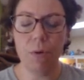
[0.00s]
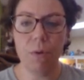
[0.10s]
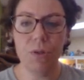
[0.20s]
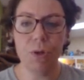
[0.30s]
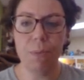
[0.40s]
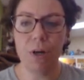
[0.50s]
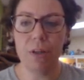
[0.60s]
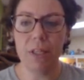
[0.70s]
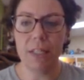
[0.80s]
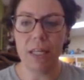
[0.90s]
Once you're part
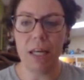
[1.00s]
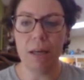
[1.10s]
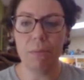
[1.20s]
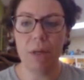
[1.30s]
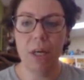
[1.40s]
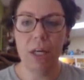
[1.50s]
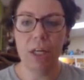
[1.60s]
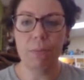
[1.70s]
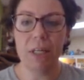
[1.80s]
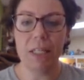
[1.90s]
of the team,
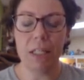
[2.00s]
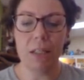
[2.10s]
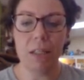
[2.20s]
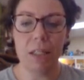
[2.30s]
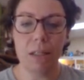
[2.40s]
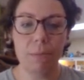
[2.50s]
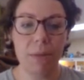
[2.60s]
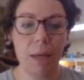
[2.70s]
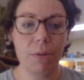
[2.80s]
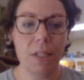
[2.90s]
you'll be
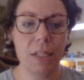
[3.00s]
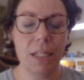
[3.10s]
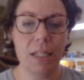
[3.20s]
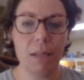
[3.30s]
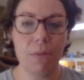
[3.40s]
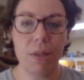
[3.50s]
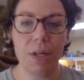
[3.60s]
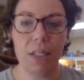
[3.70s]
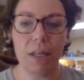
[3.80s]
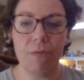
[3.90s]
able to see some of the
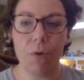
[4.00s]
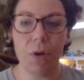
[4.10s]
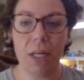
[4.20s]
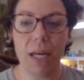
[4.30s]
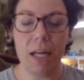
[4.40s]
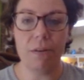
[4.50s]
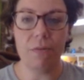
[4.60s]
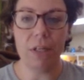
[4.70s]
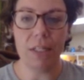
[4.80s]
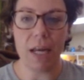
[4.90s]
things I've already kind of
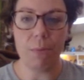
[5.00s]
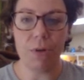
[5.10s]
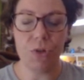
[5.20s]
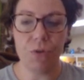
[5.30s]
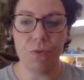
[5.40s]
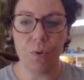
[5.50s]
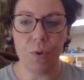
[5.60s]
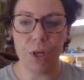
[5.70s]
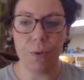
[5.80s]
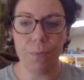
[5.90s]
established for
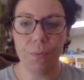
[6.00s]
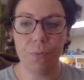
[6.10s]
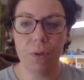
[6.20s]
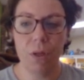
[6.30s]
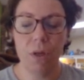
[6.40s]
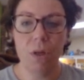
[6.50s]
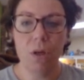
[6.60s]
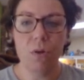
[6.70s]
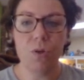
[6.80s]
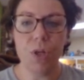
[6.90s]
you.
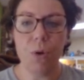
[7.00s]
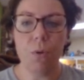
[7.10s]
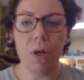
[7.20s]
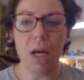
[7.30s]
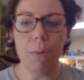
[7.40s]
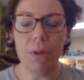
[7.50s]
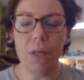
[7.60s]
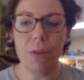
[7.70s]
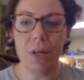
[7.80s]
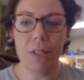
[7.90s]
So a couple
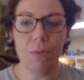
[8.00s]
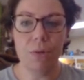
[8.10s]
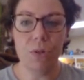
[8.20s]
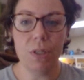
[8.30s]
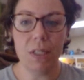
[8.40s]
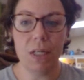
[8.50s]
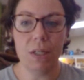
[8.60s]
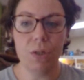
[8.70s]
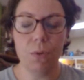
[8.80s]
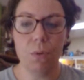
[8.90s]
of things I want you to see.
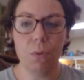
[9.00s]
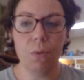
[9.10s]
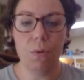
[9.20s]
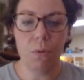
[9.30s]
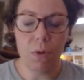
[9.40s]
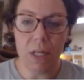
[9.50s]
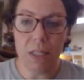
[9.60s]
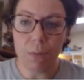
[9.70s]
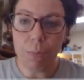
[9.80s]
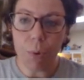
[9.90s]
So
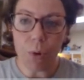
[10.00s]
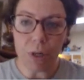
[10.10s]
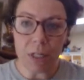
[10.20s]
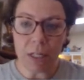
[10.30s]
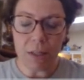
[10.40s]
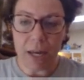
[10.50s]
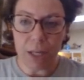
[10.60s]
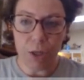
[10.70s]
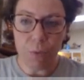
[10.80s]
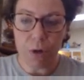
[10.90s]
it's important
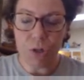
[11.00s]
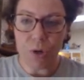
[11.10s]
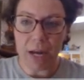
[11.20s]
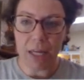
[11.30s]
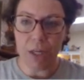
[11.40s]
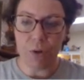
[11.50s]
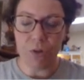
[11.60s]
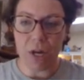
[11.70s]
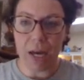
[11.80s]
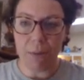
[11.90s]
that you are tracking your
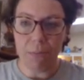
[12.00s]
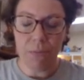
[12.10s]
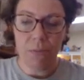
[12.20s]
time.